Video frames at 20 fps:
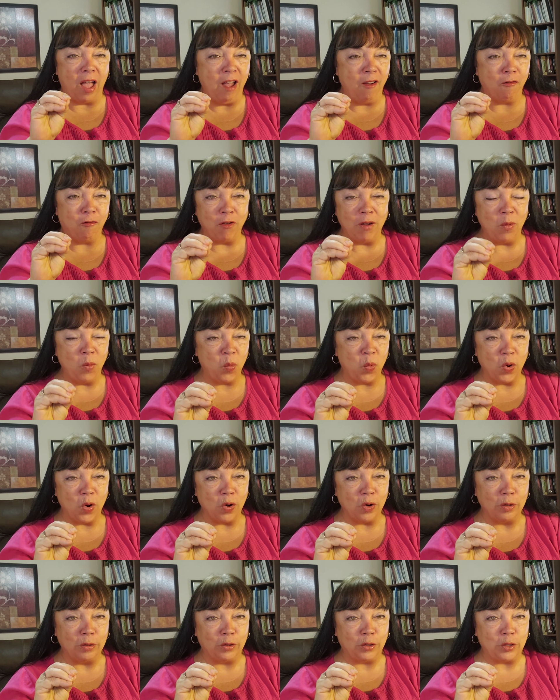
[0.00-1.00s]
every
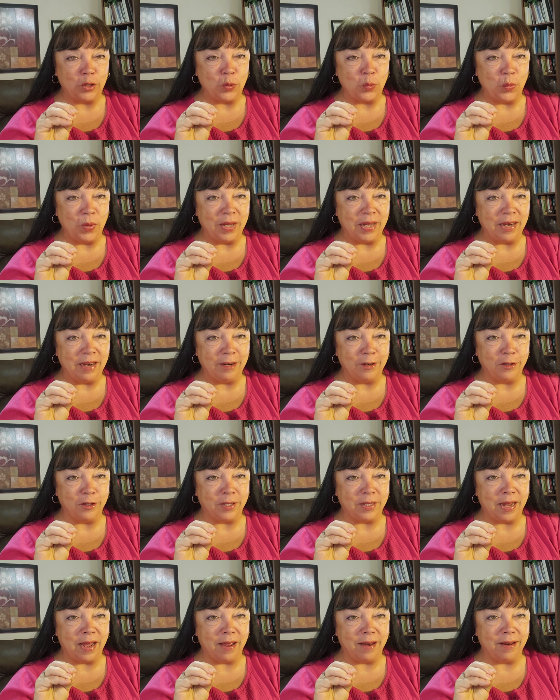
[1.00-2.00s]
word so that we can
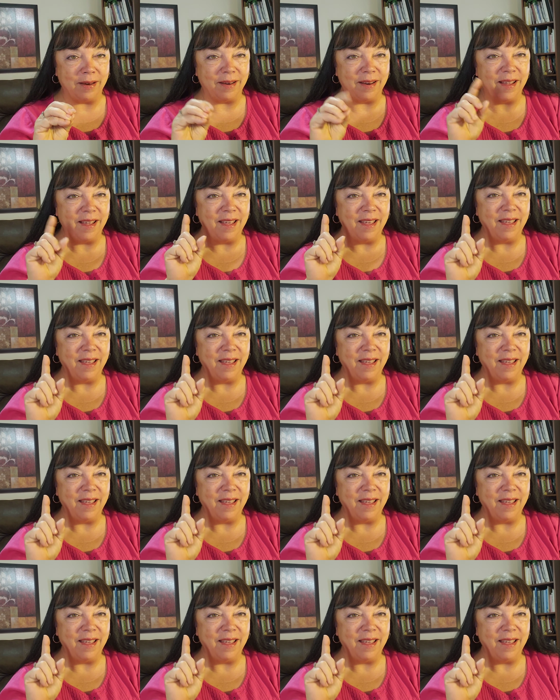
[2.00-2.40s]
understand it.